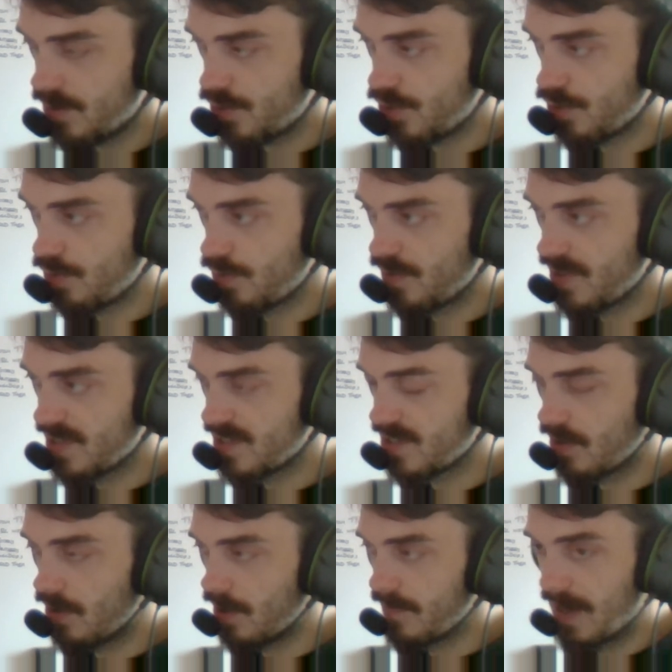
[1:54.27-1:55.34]
to his
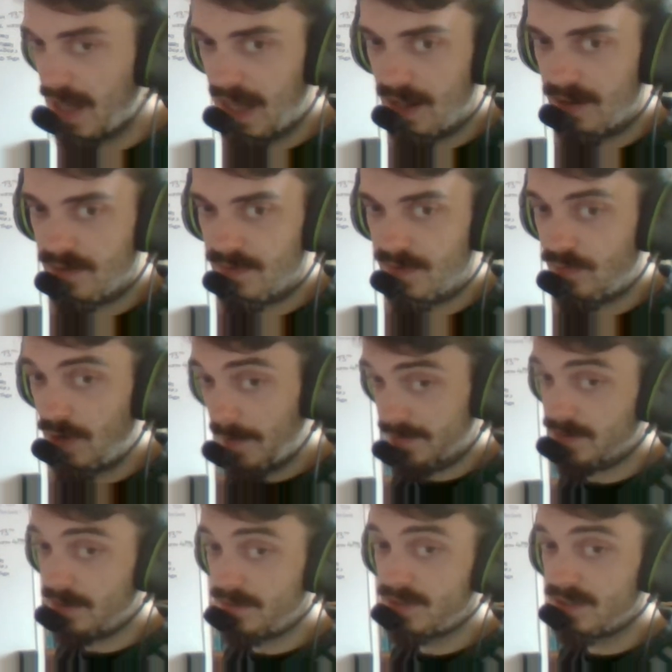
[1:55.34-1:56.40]
time at the
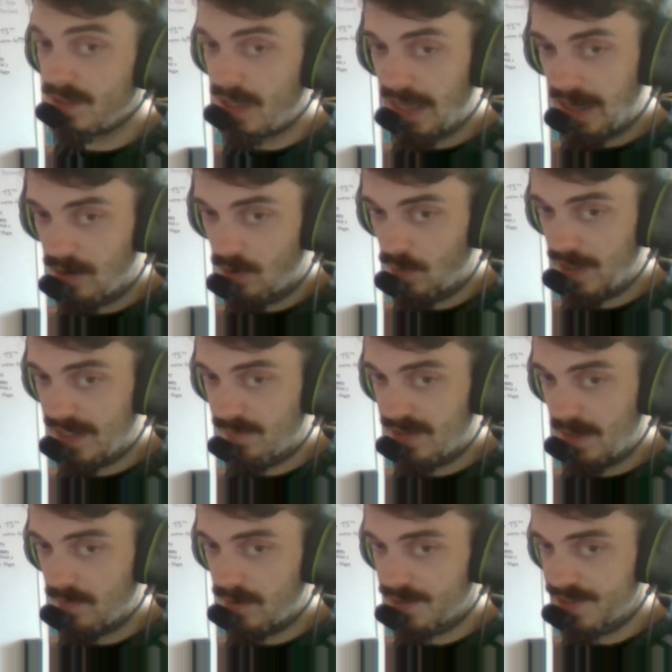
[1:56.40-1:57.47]
Rabbitohs, and look what he did with
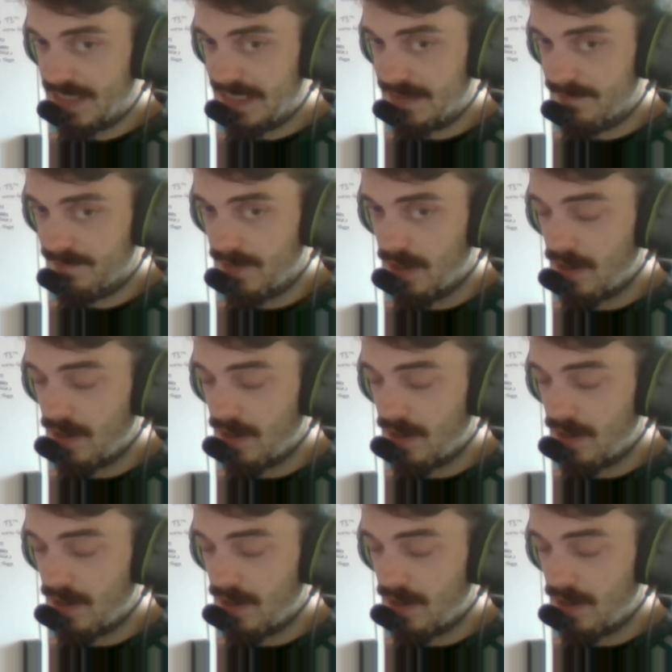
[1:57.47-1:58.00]
them last season.